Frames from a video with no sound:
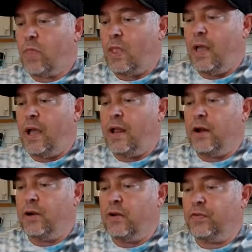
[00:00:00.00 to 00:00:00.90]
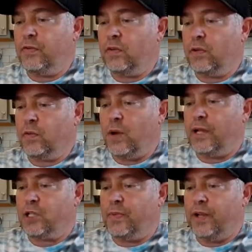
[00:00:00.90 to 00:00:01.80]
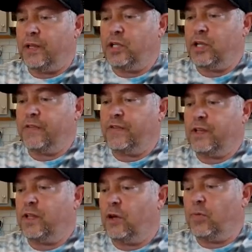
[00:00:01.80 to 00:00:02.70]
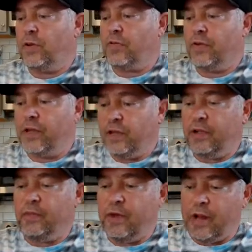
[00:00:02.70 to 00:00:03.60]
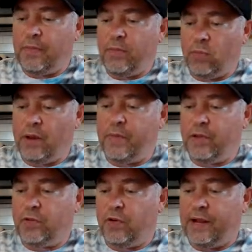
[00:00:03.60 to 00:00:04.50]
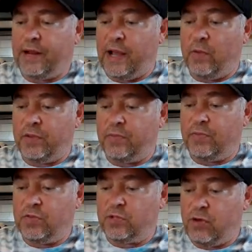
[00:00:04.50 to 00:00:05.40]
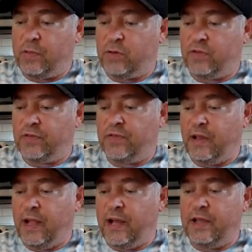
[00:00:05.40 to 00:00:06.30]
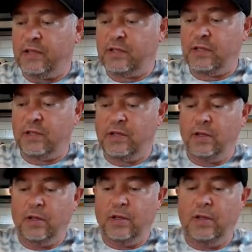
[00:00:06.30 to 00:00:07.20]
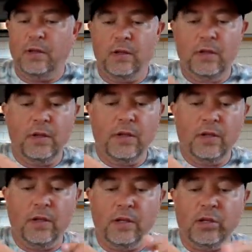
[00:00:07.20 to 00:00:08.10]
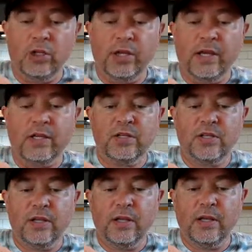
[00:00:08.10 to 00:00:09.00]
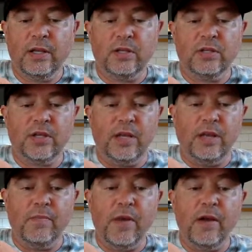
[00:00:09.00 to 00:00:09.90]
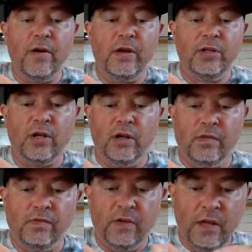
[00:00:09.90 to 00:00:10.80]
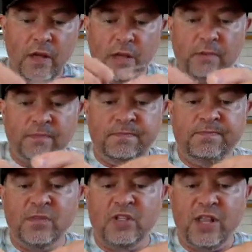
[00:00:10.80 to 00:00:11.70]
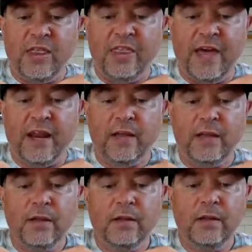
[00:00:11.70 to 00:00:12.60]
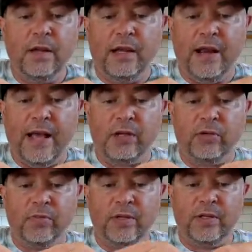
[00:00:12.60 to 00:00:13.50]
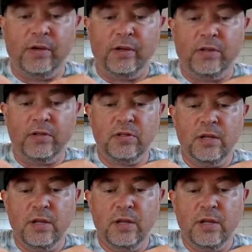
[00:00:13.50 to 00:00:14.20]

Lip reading: I don't know if you watched my jig video, but really what I'm into right now with streamers and flies and jigs is a marriage of synthetic and natural materials.